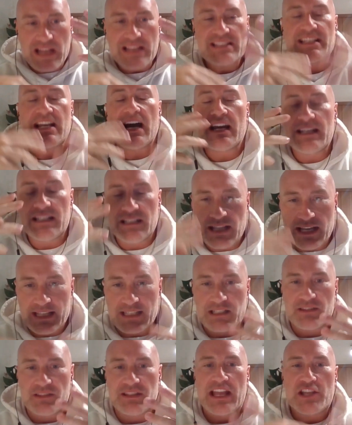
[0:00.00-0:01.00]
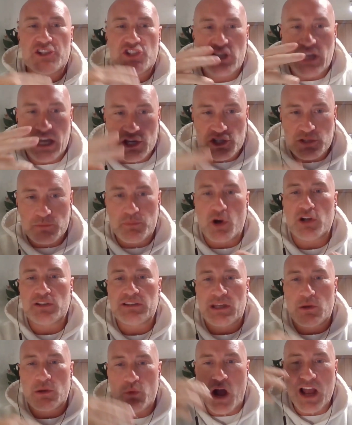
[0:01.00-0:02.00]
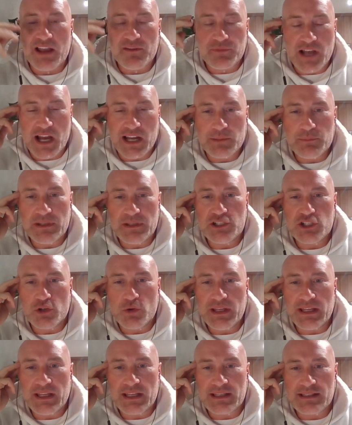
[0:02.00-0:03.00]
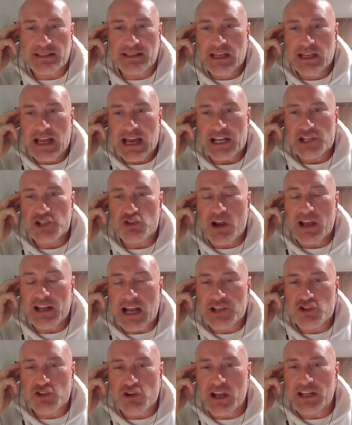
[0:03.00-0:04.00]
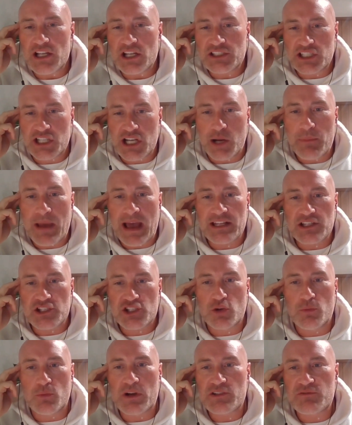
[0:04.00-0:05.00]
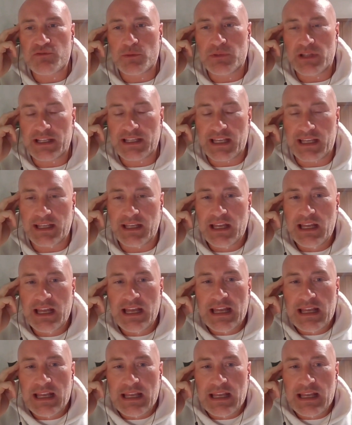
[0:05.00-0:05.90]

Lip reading: that's kind of like the education part that I've kind of been doing is I try not to come at it so much from like a